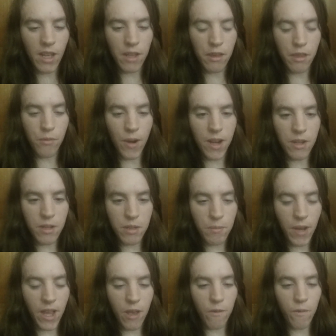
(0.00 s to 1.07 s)
and threatened
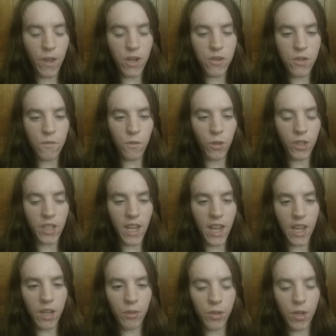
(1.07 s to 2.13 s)
by a vengeful and
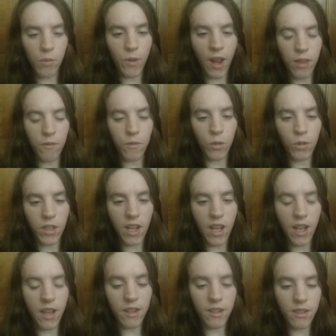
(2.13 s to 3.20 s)
angry, wrathful
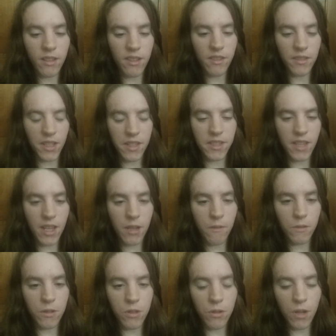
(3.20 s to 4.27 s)
God that said,
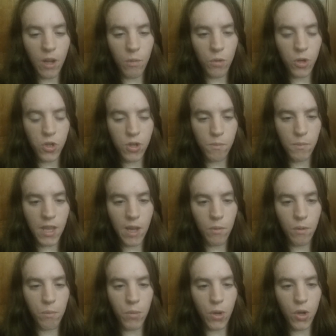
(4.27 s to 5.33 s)
if you do not worship me, I
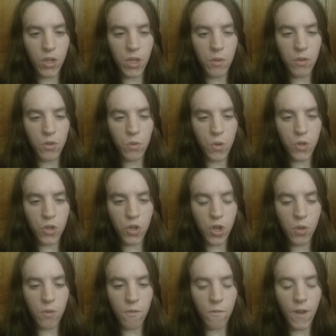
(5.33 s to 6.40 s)
will burn you and torture
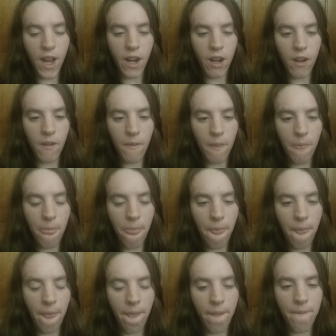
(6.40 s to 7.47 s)
you in fire.
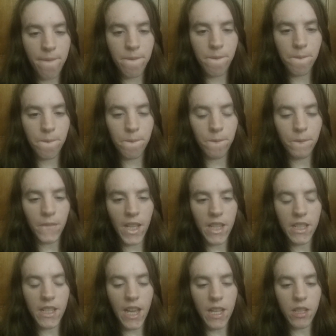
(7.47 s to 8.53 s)

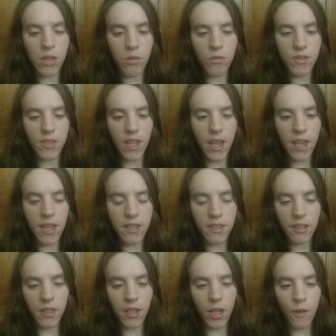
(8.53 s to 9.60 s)
And yet you say he's
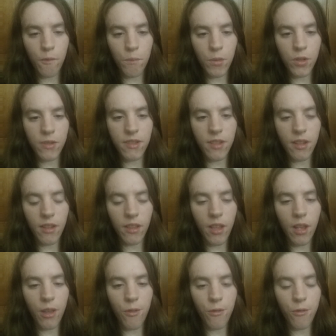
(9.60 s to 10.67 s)
a God of mercy and
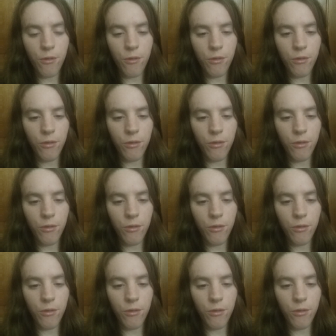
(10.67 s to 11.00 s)
love.